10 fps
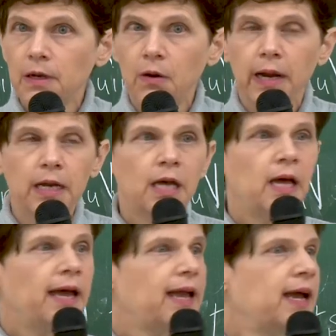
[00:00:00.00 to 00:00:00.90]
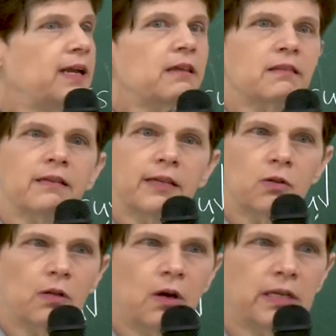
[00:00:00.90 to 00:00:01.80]
All right? Anything that
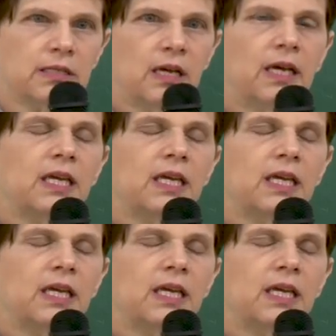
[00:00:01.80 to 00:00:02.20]
you notice,